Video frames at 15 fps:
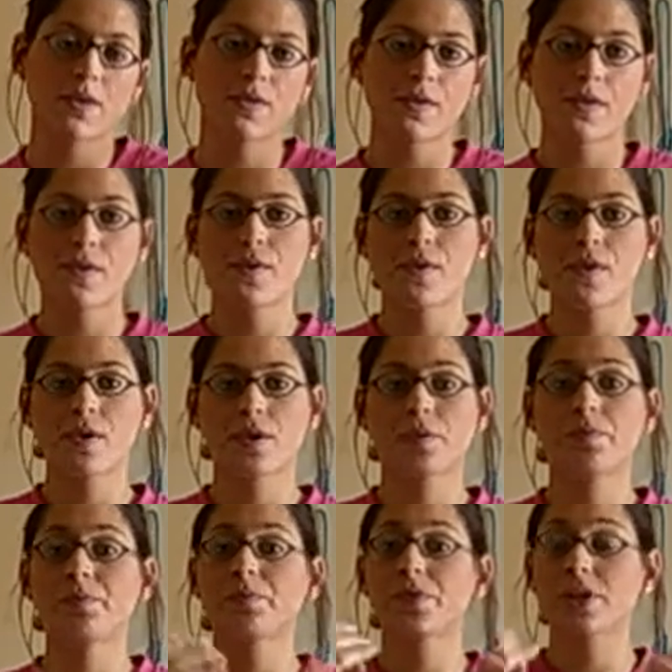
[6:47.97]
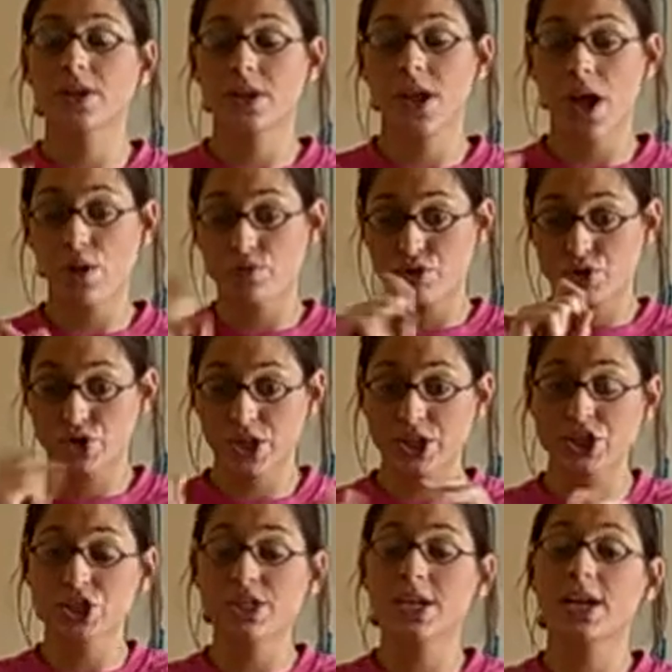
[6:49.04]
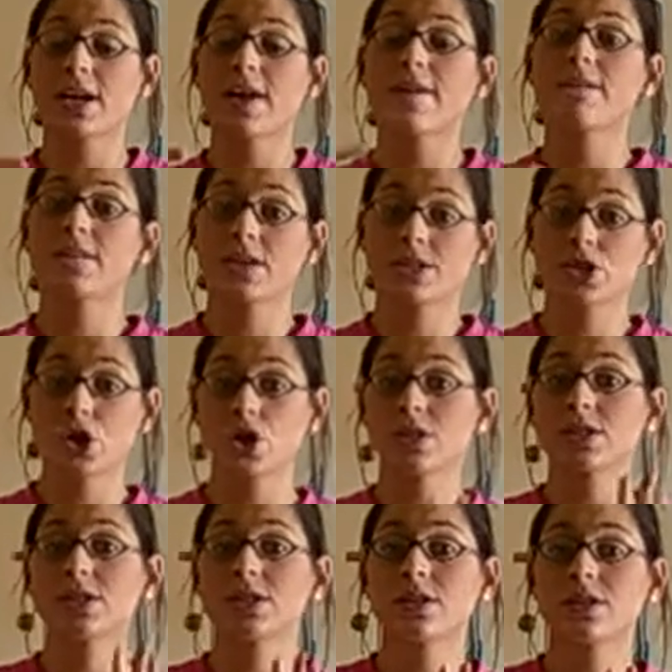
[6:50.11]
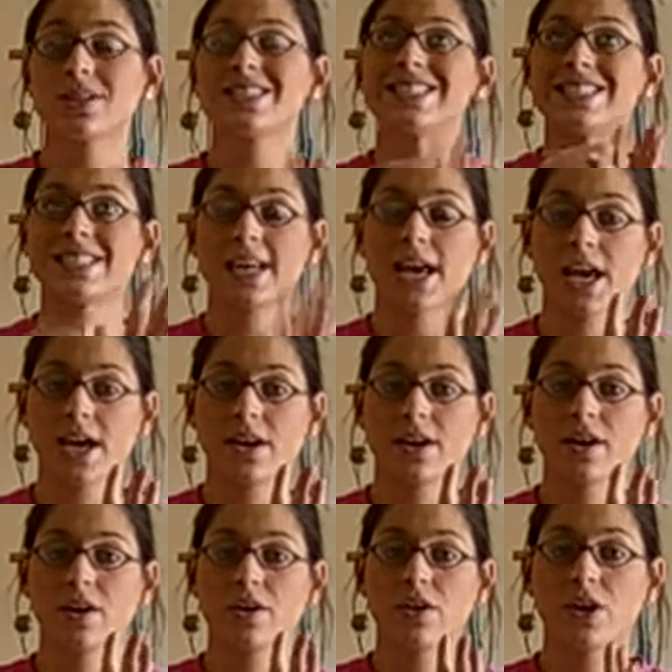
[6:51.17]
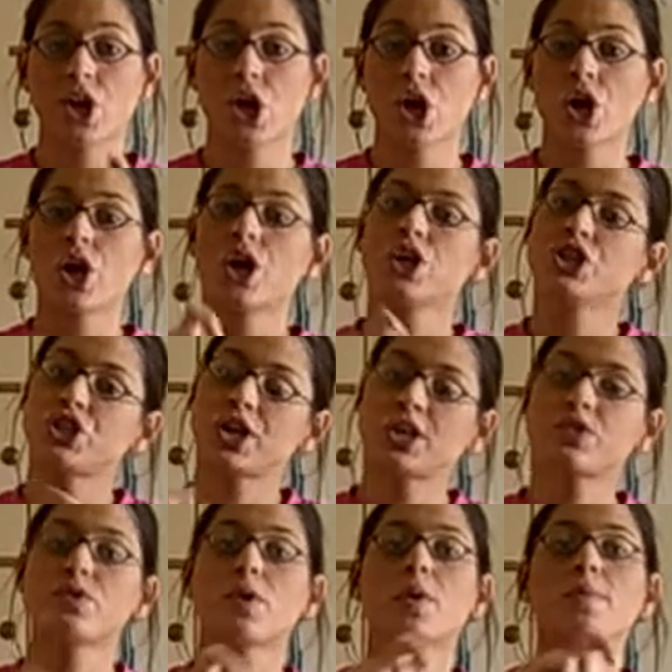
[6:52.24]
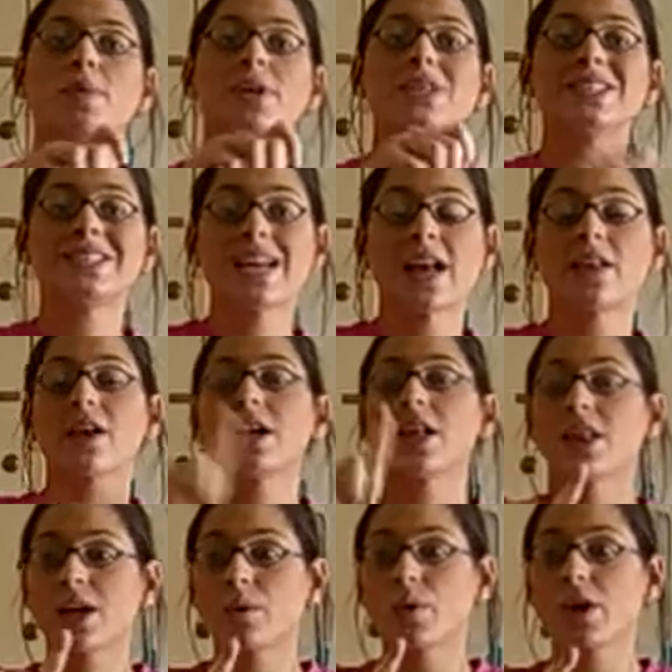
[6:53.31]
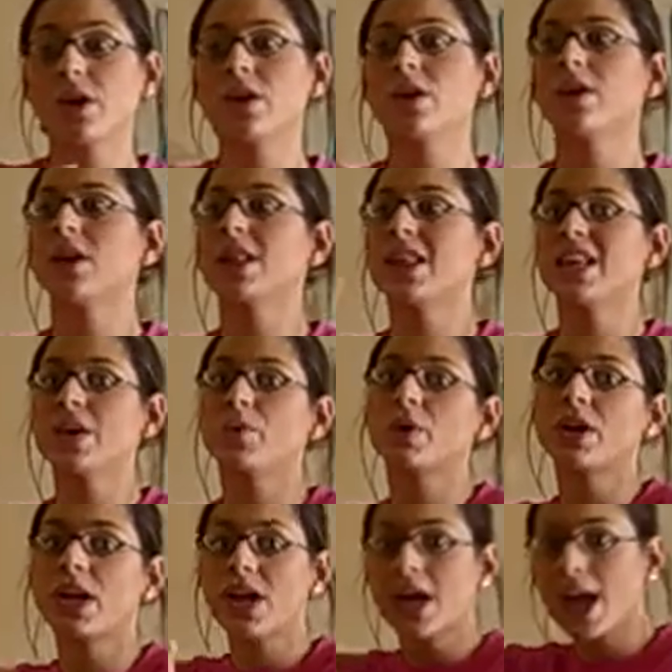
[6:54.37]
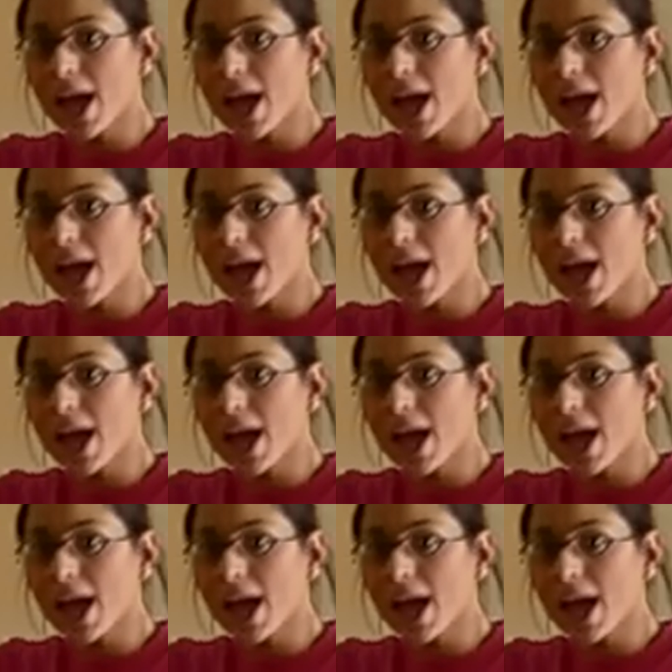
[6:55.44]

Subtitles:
Now, changes in physical state, changes from solid to liquid, or liquid to gas, or gas back to liquid, or liquid back to solid,